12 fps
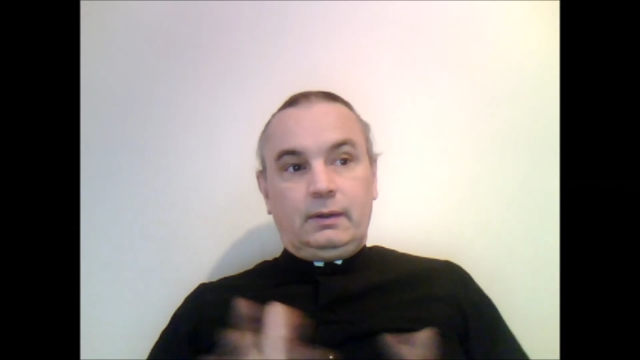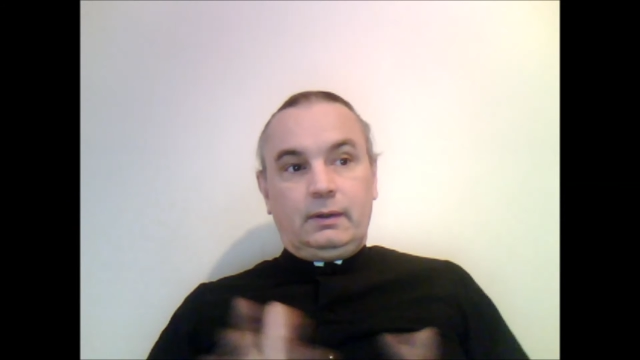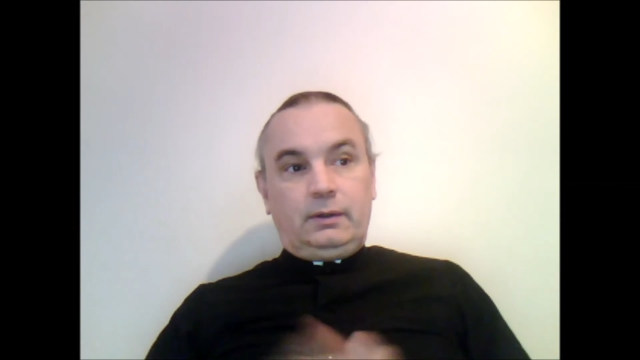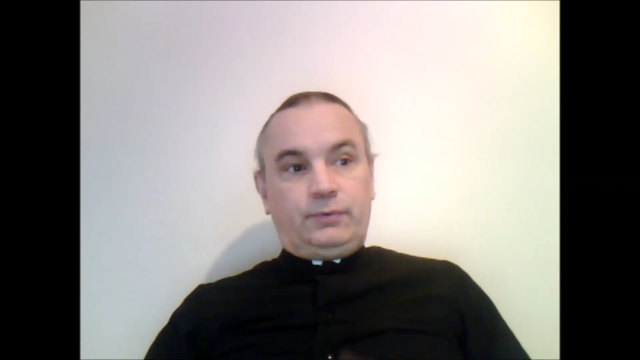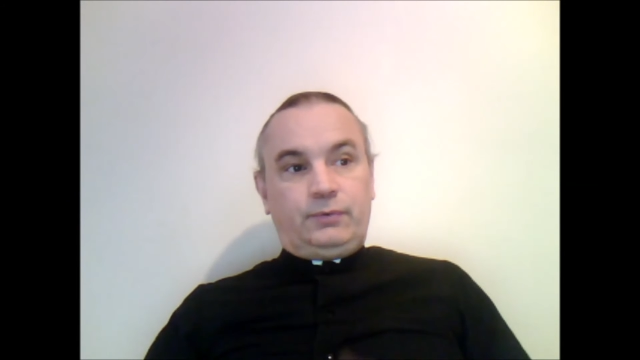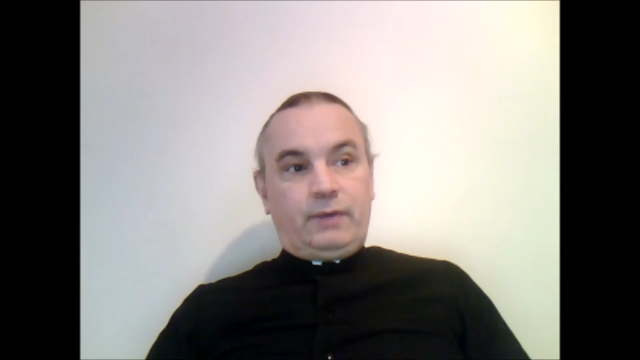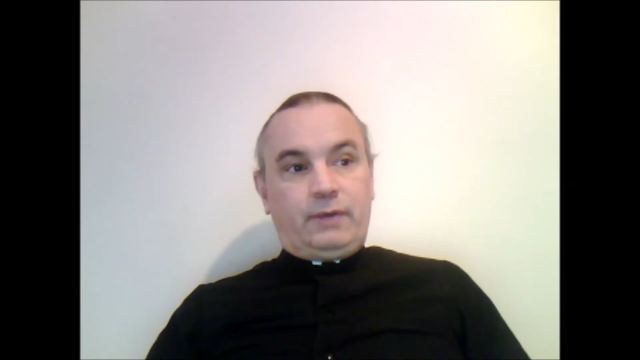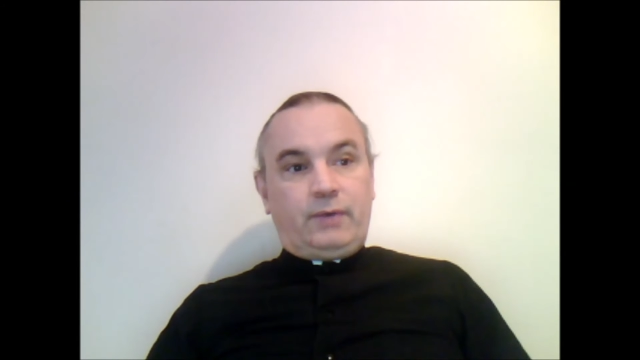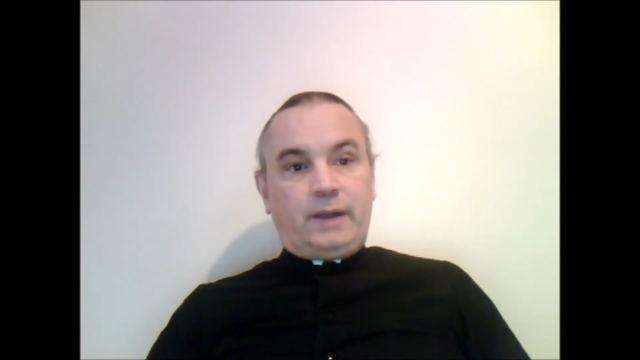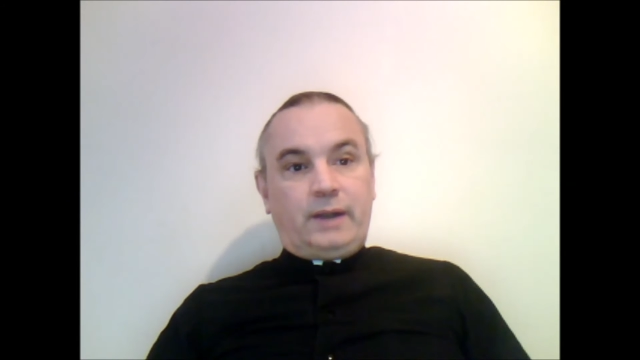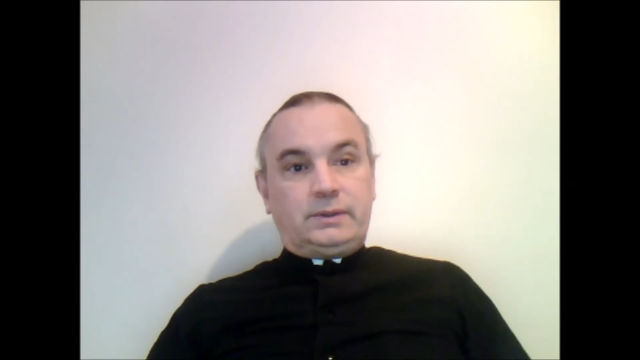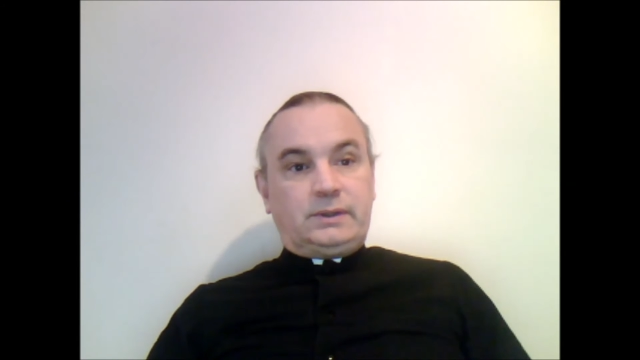
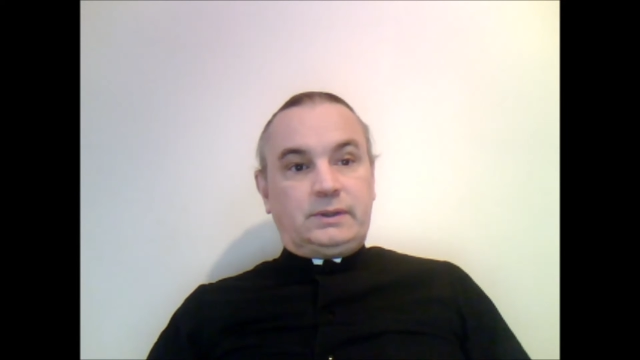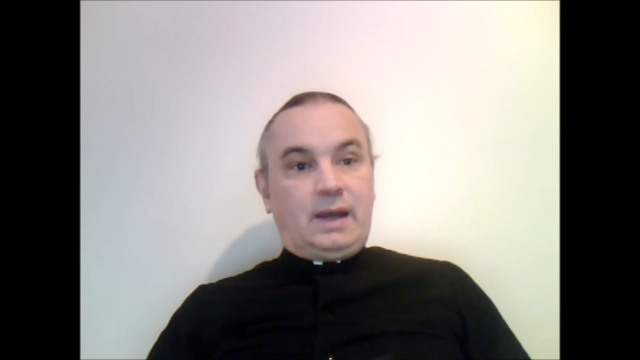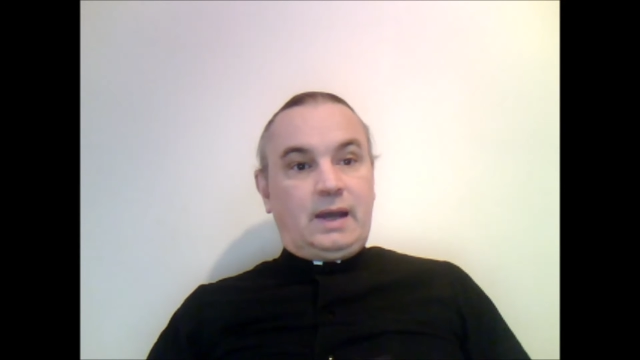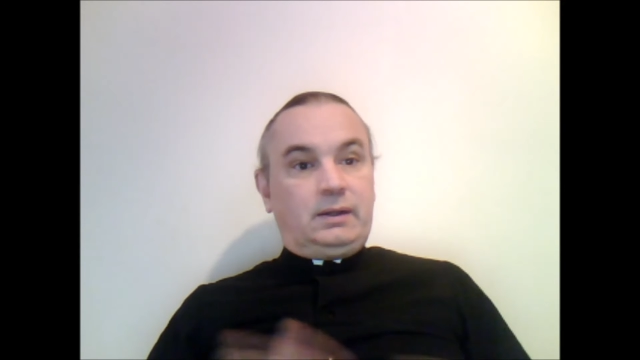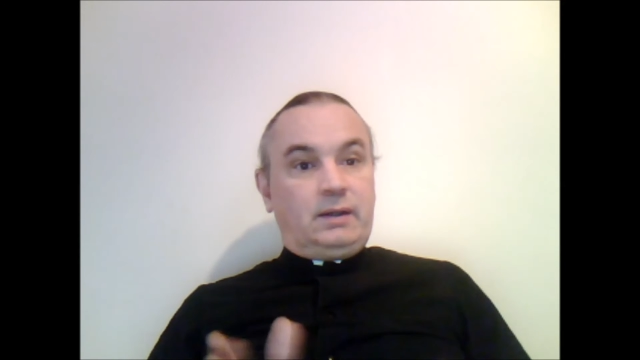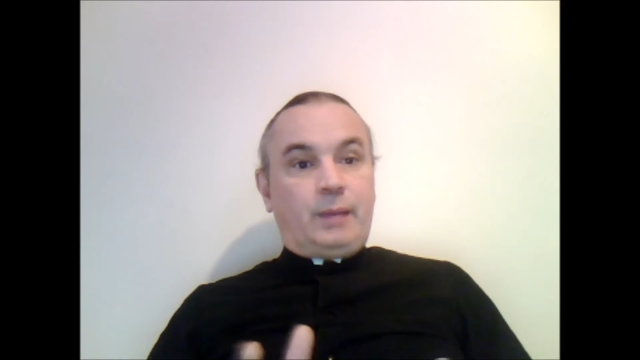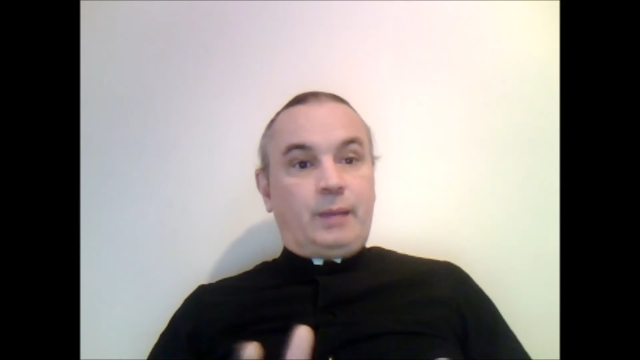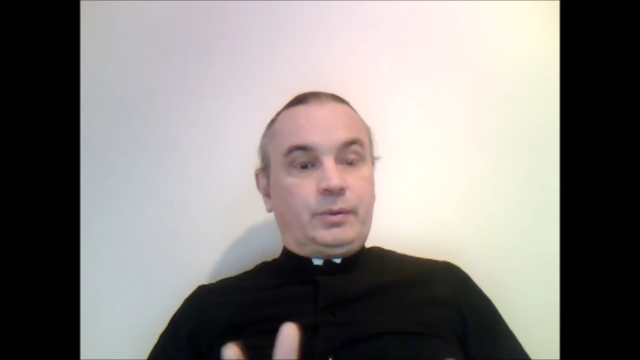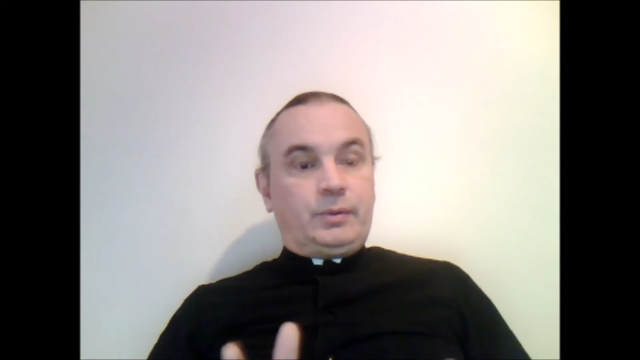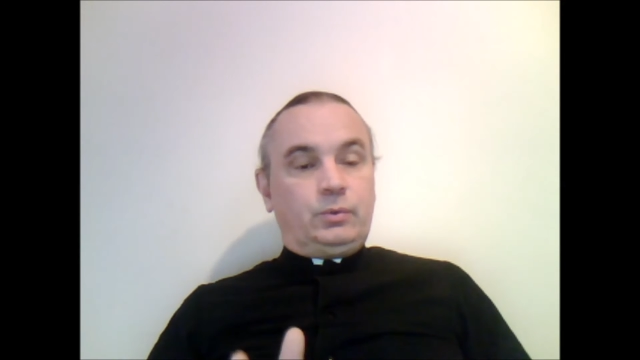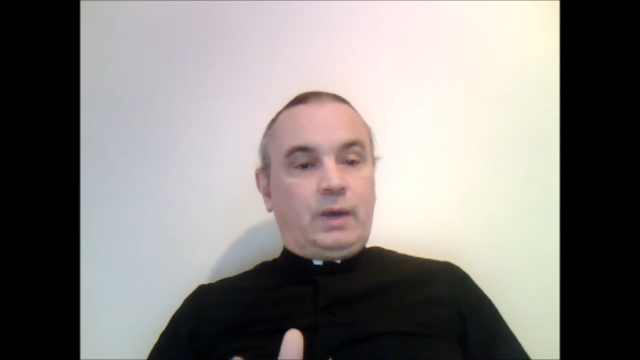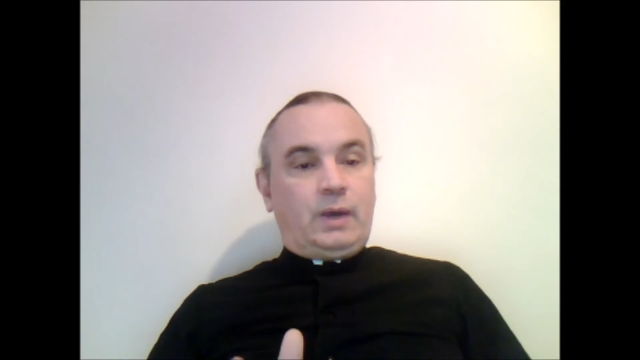Lefebvrites decided to adopt
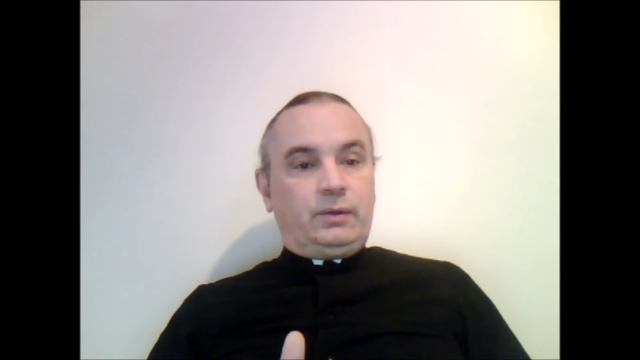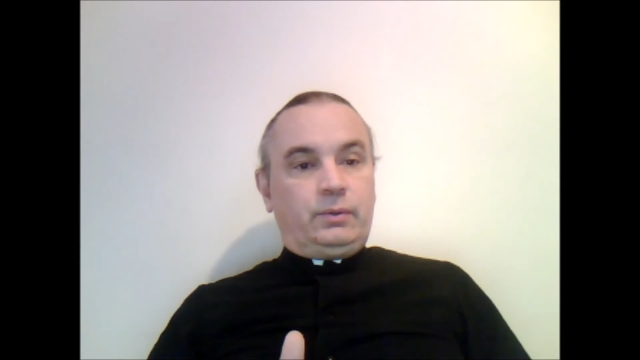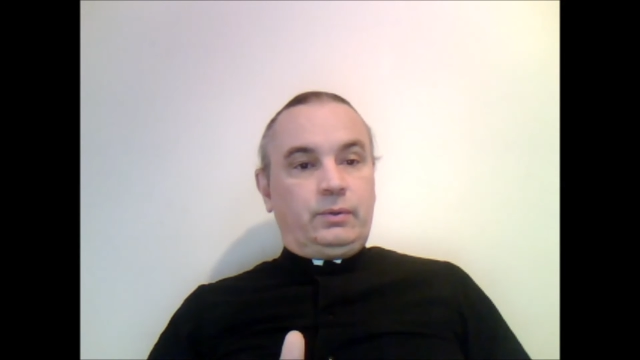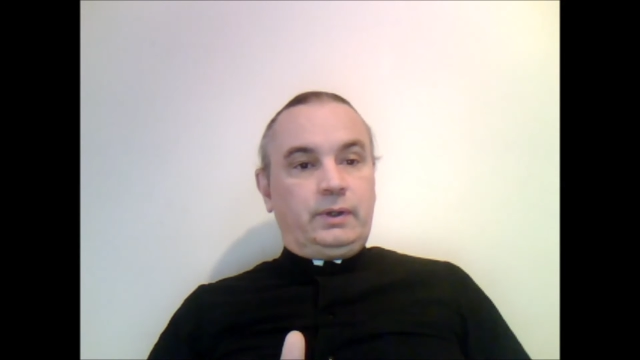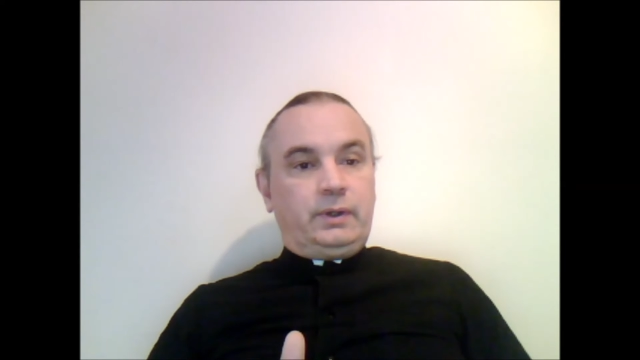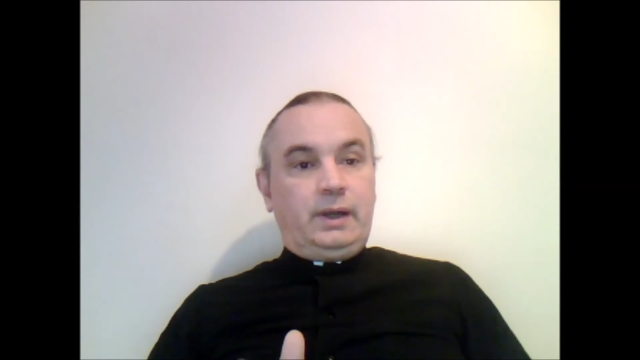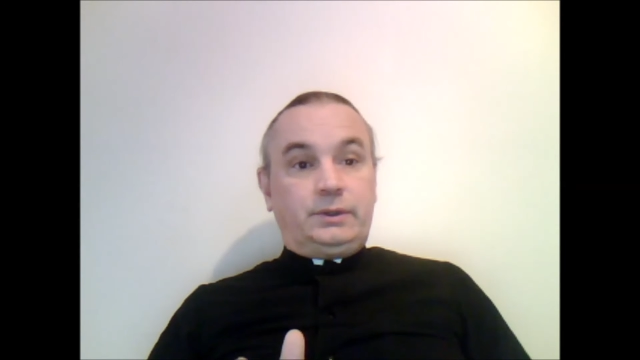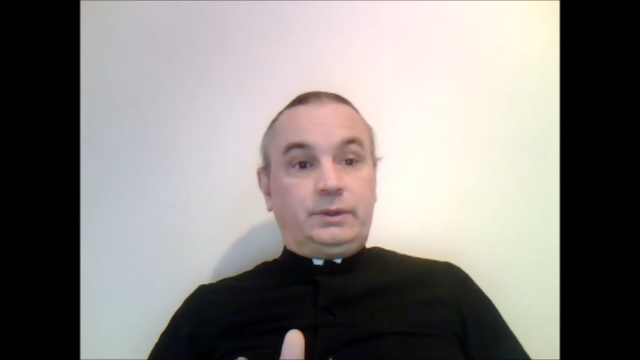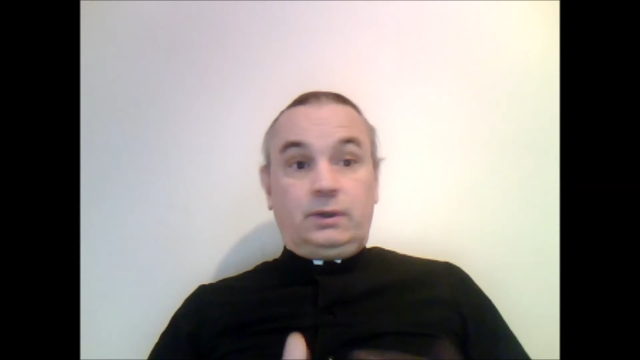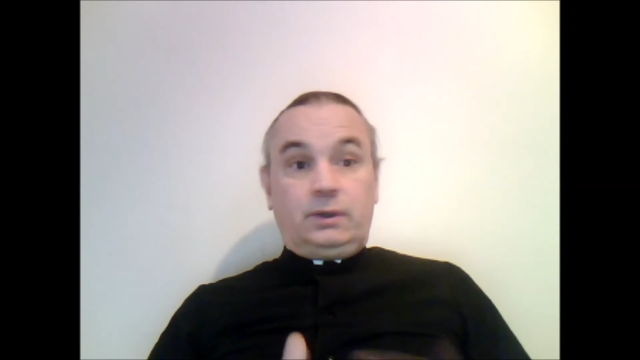the new rite of ordination.